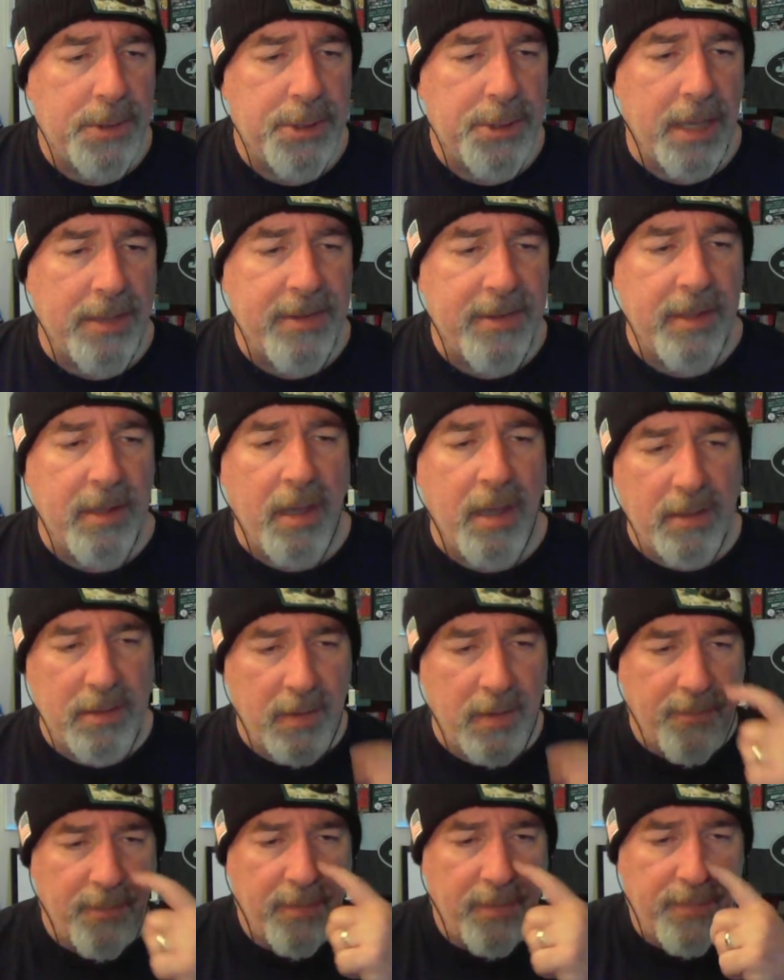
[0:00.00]
Jets to cut
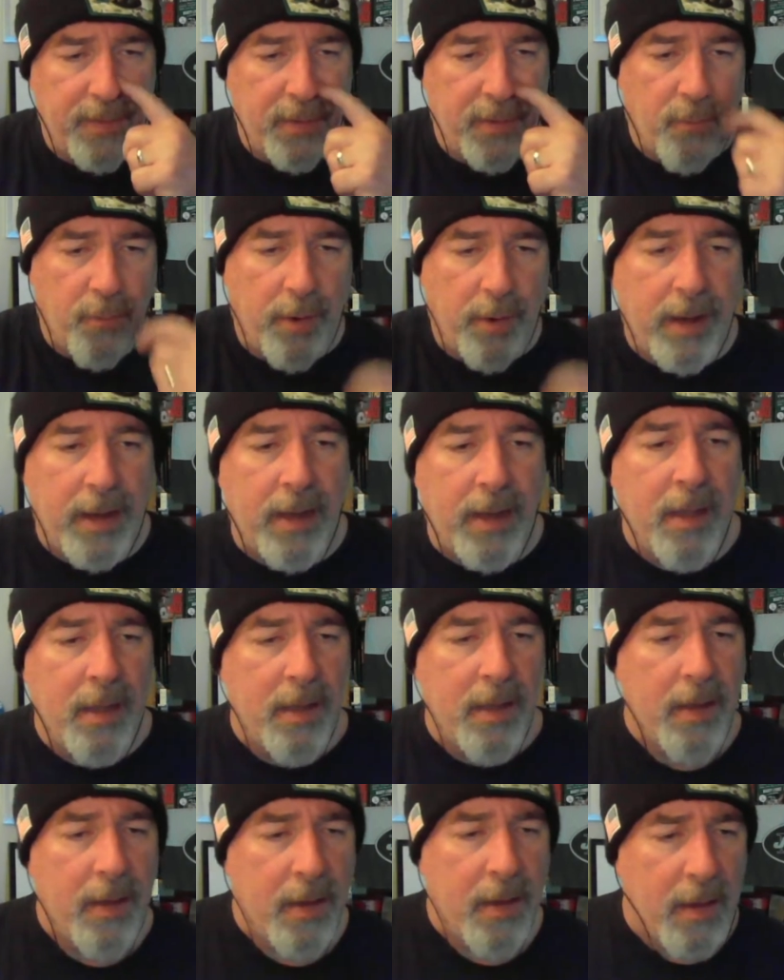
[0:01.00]
to 53,
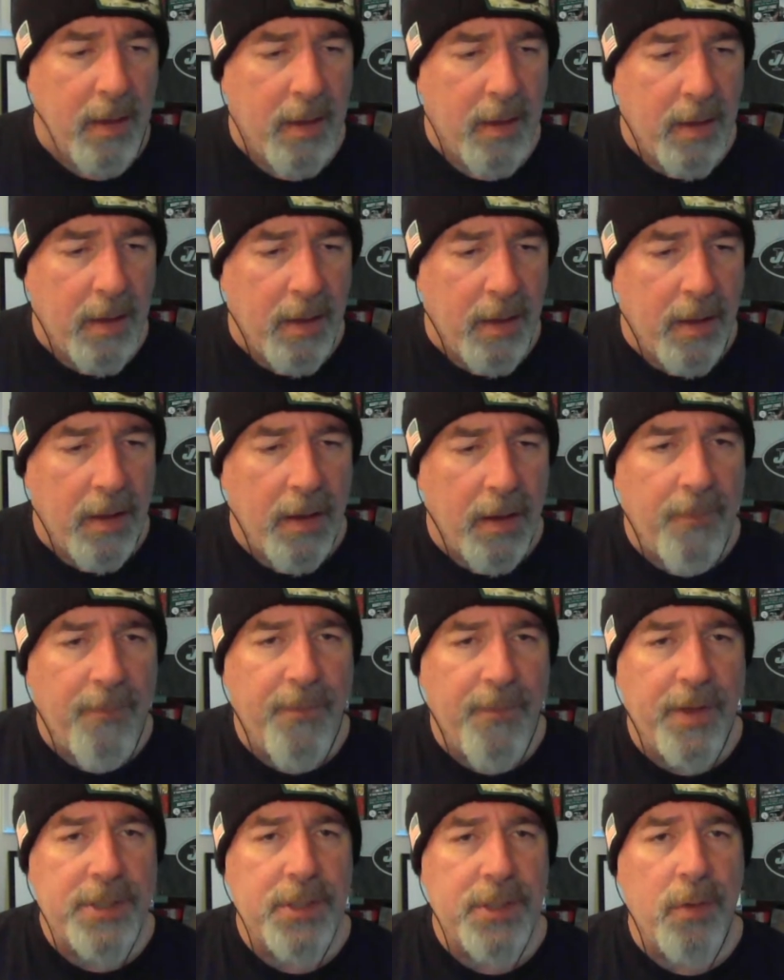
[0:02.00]

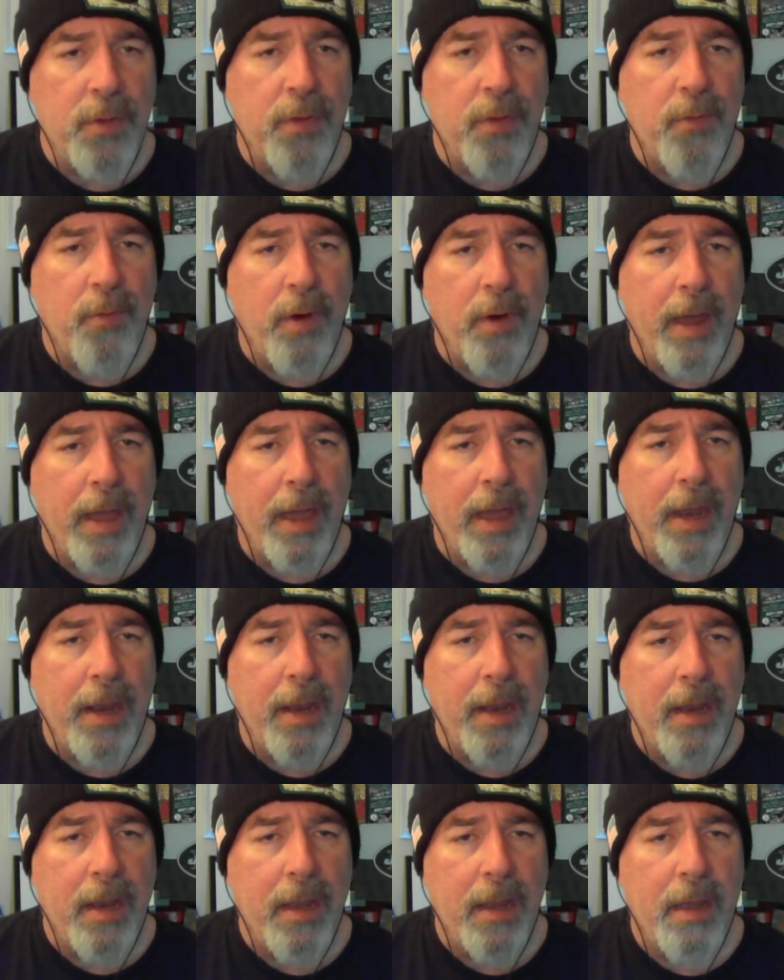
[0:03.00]
official
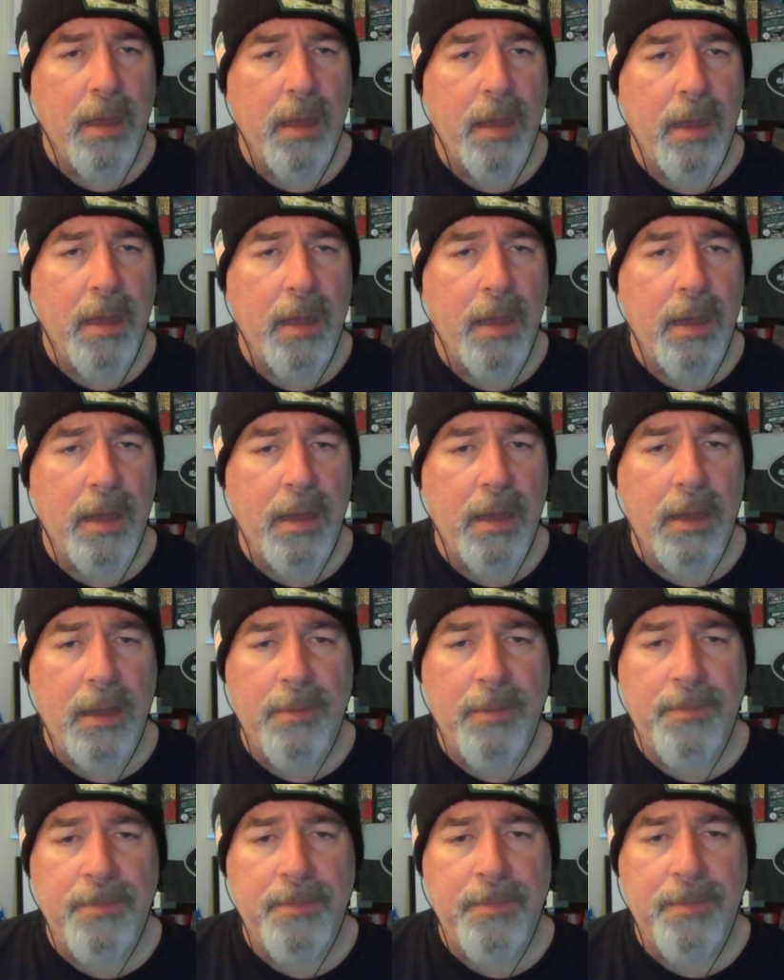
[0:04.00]
thread.
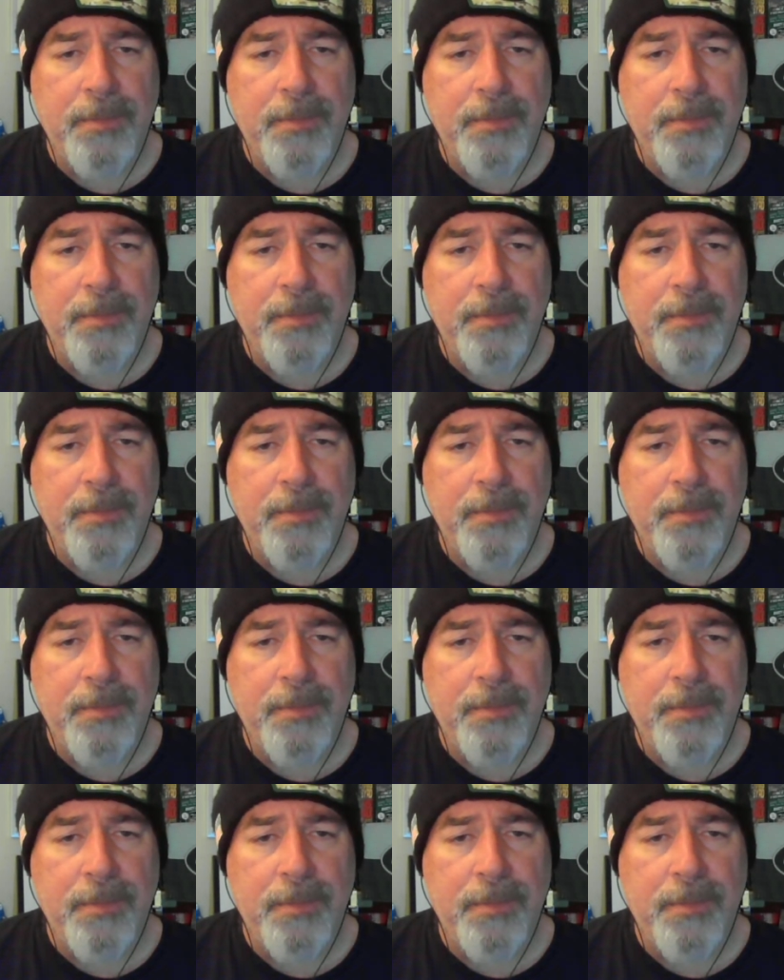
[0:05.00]
There